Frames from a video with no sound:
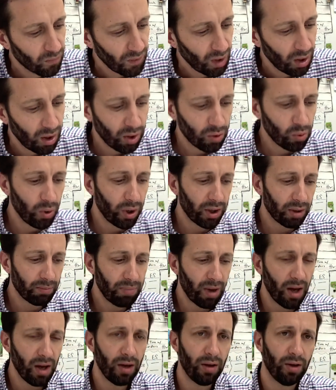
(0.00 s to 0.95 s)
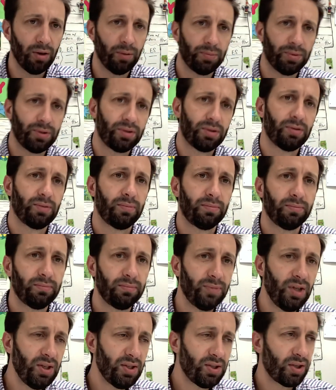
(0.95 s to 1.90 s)
Aquatic biomes.
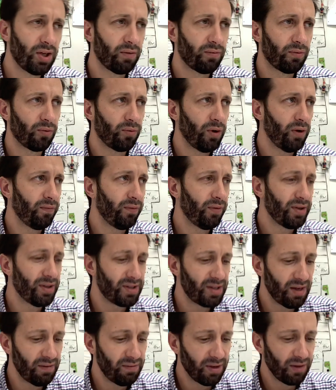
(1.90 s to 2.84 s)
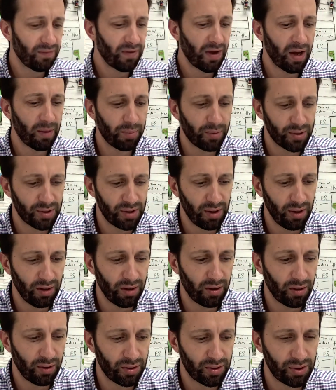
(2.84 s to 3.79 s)
These cover roughly 75% of
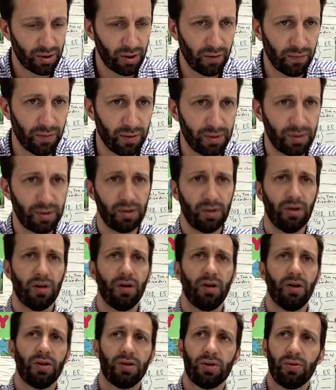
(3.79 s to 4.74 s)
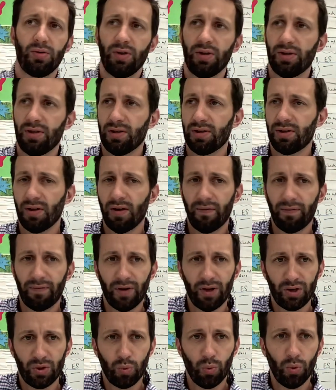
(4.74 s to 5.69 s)
the Earth's surface. So this is
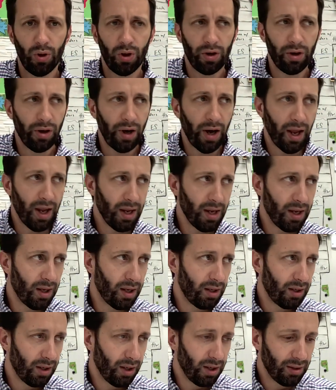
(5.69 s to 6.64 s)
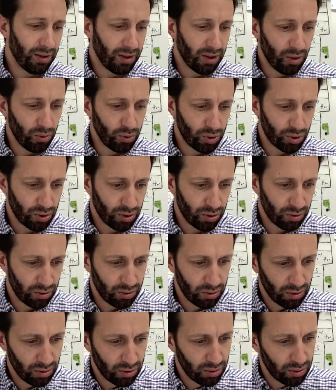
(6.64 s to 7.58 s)
freshwater and in the ocean.
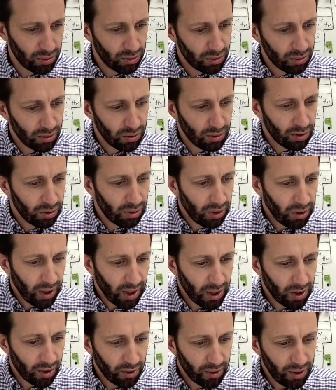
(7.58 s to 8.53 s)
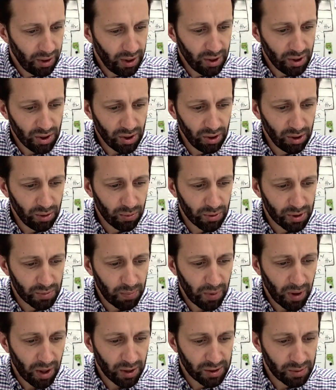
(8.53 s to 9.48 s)
And are initially
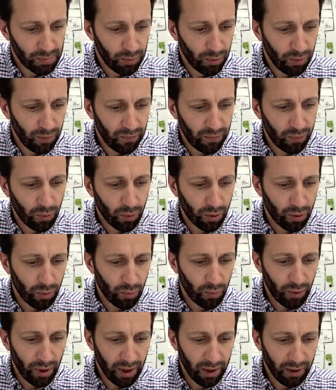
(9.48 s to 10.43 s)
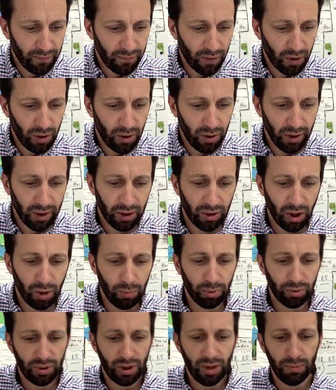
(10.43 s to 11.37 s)
responsible for rainfall and
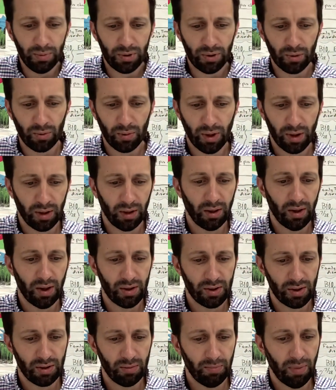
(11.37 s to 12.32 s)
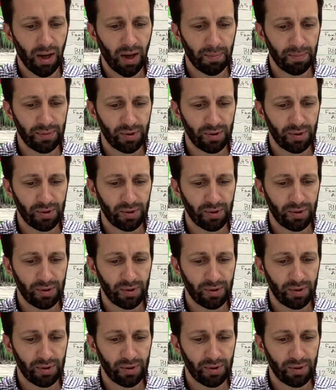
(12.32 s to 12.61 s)
global temperature regulation by